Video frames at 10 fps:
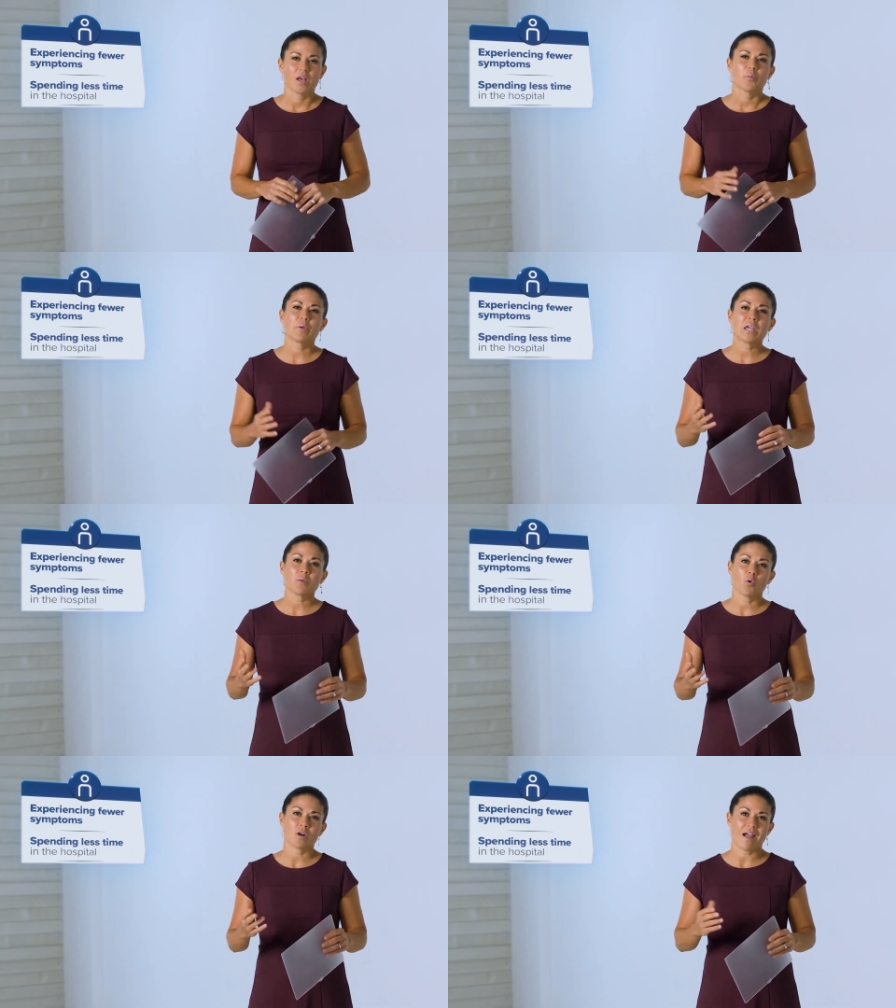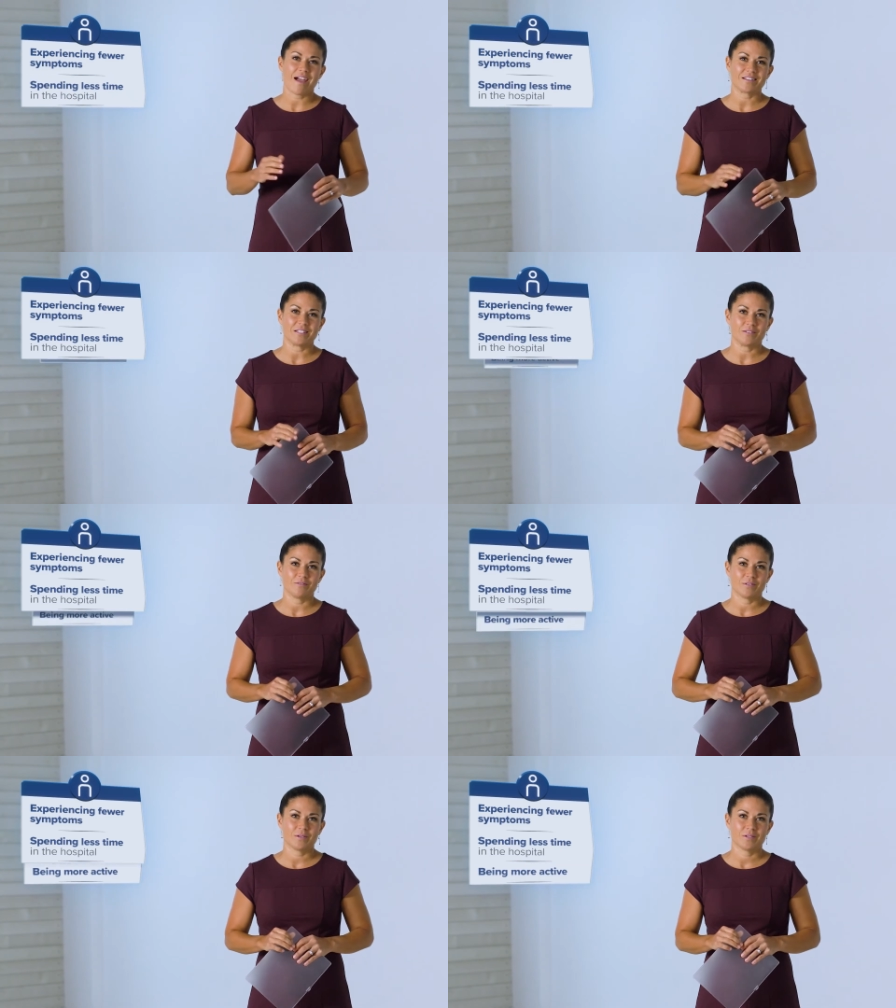being more active,
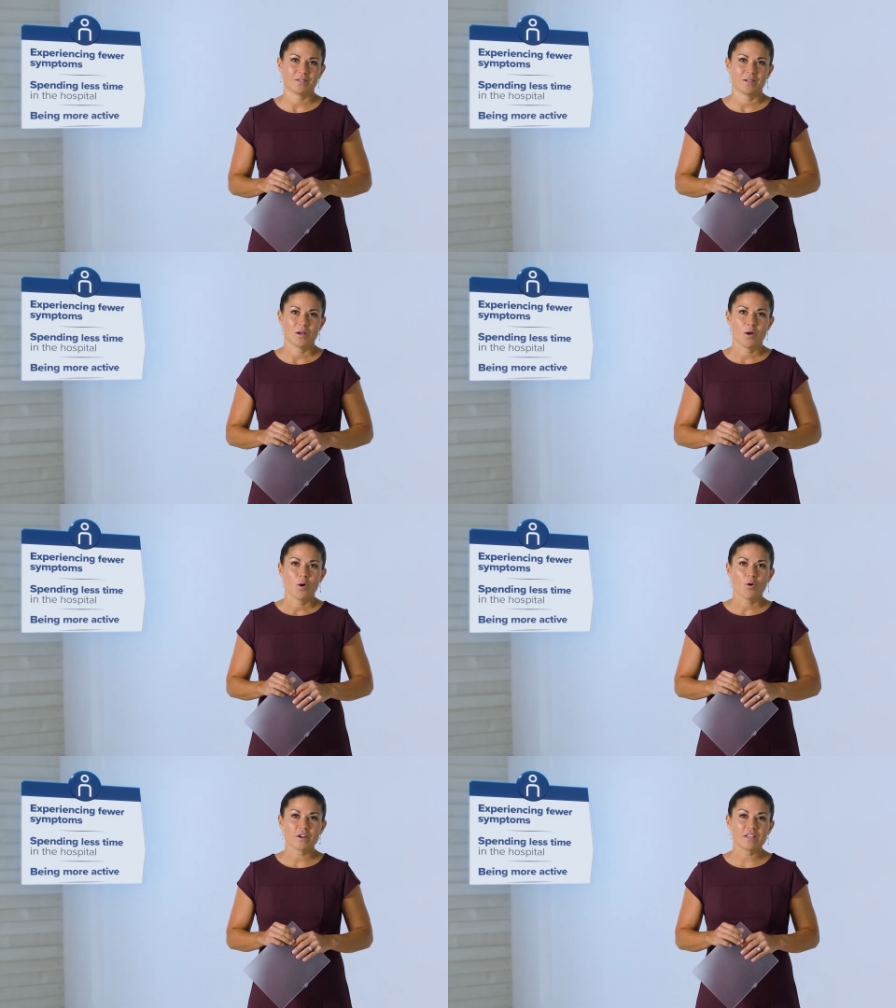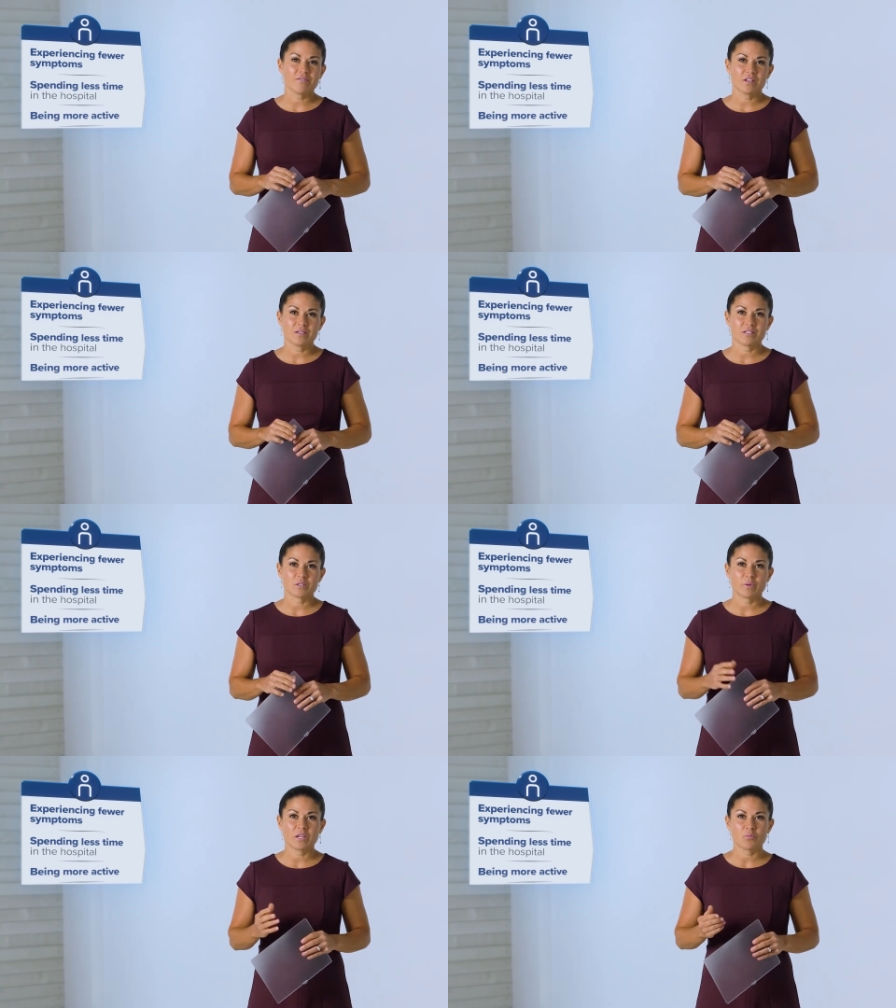or even
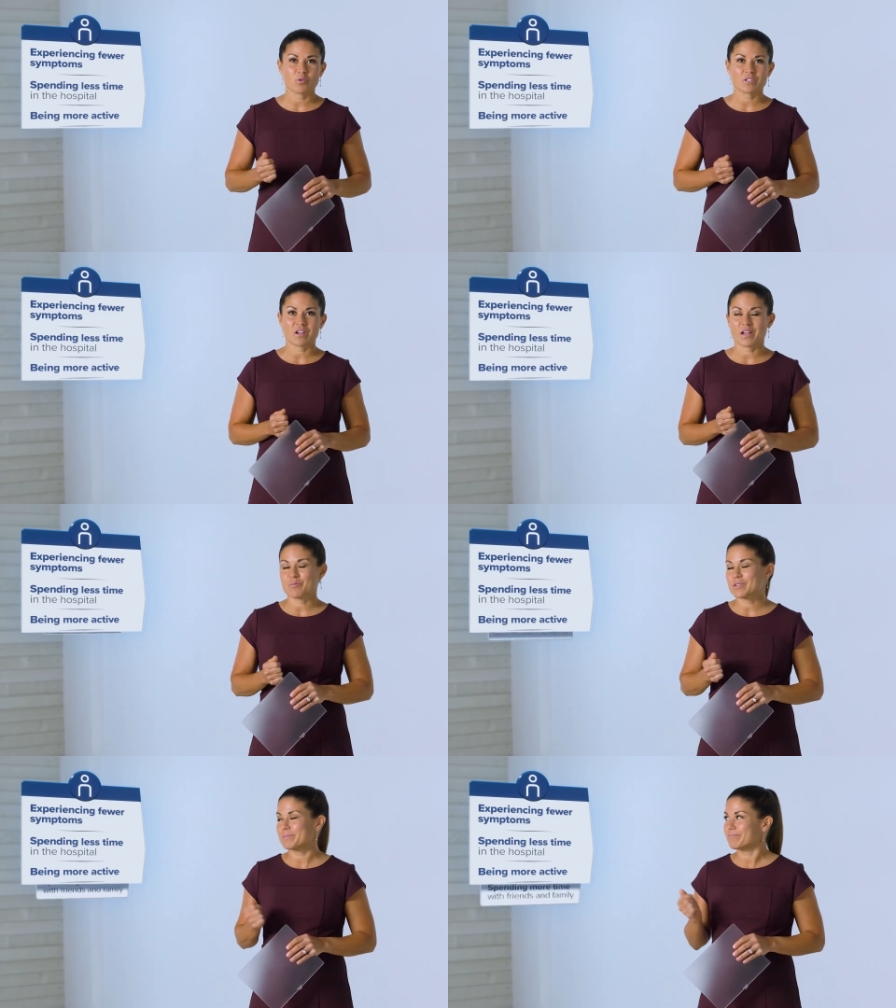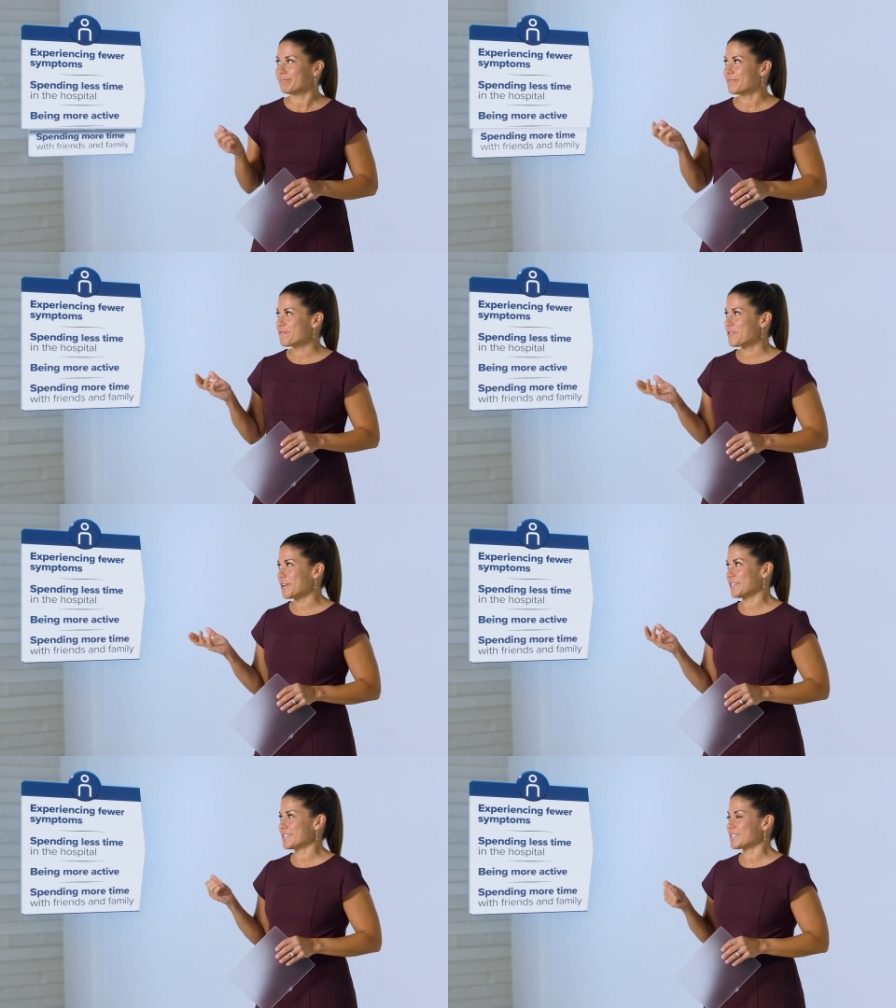spending more time with
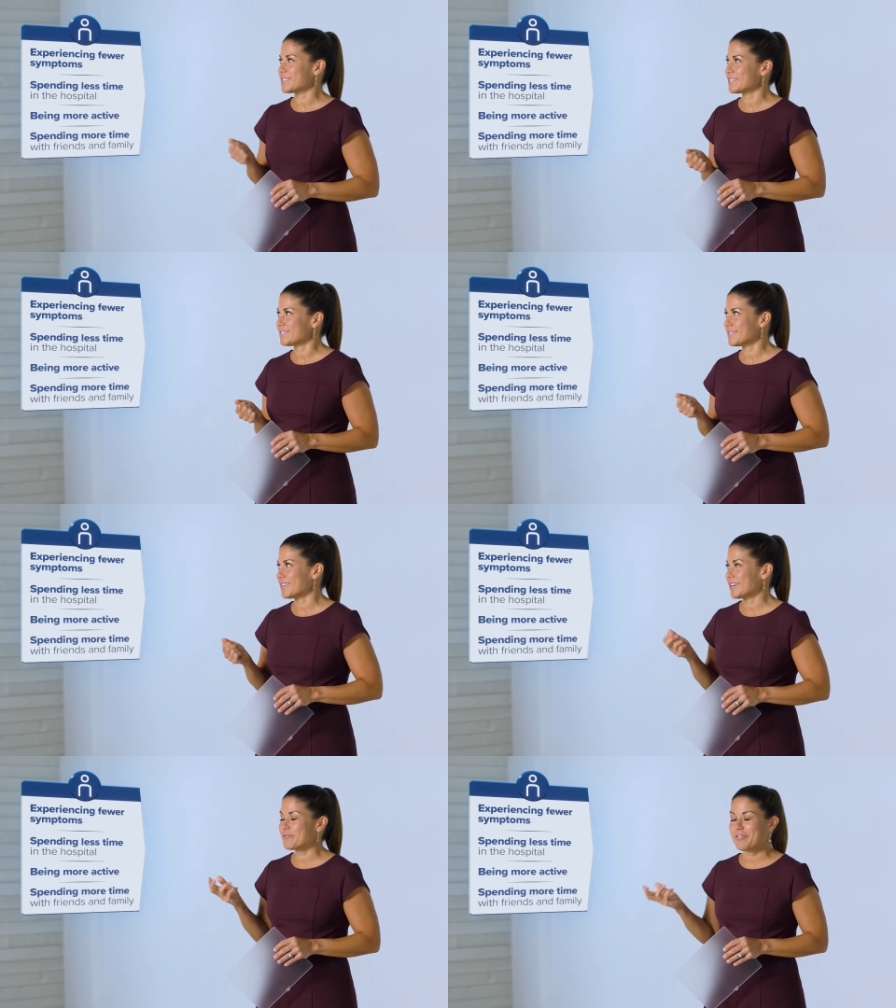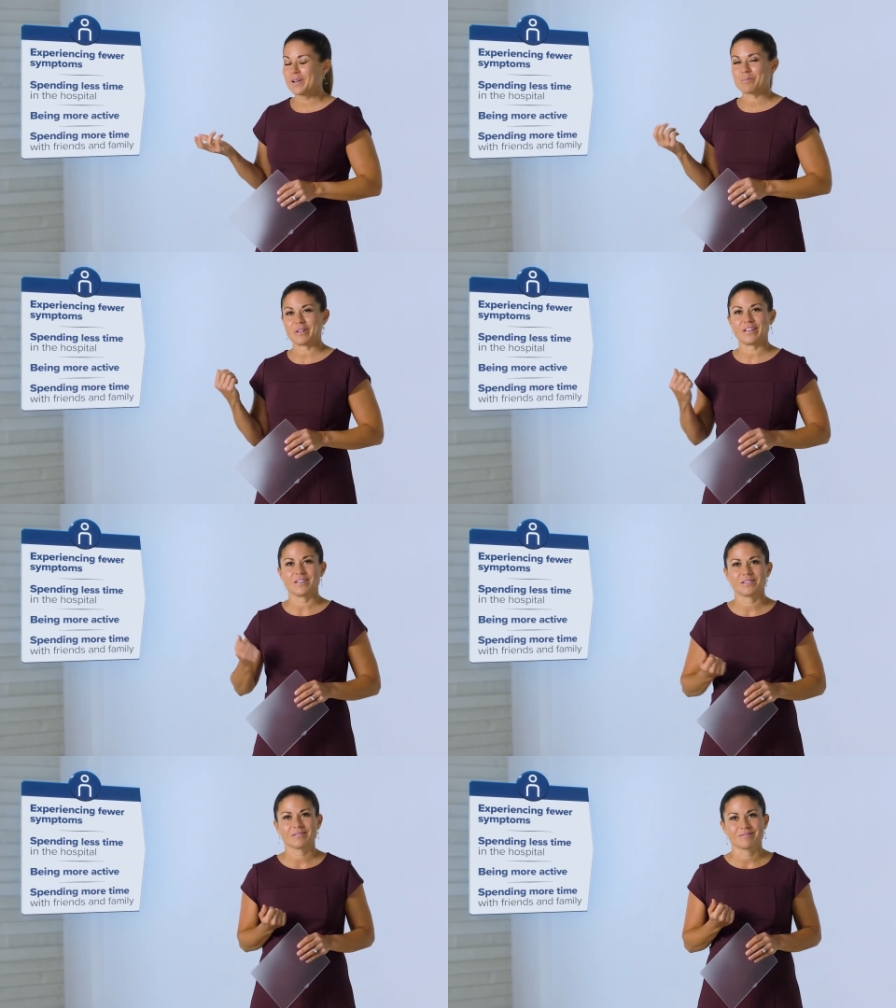friends and family,
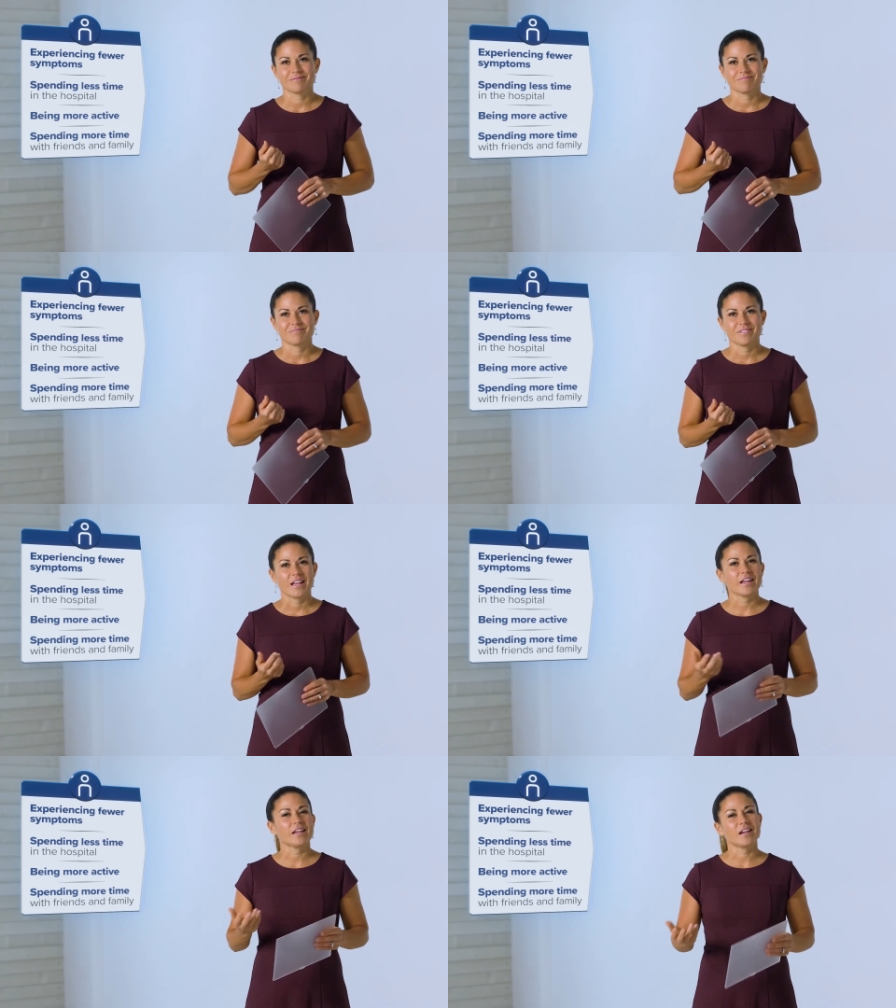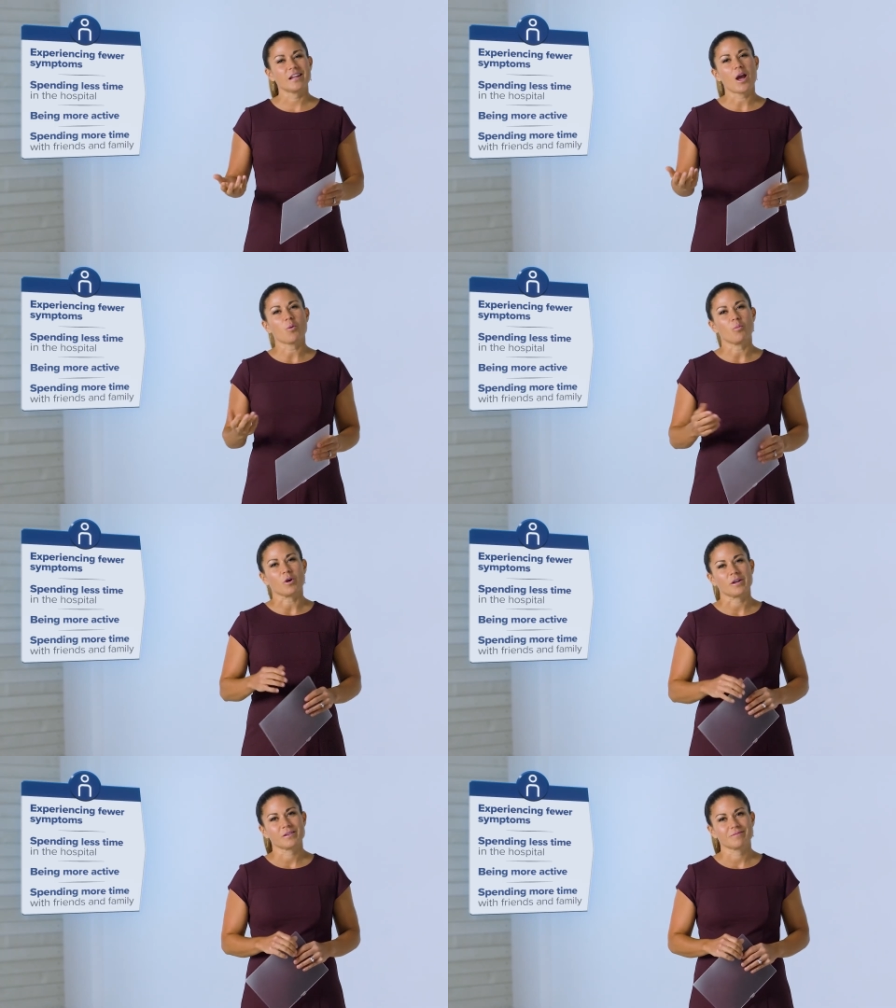and getting out more.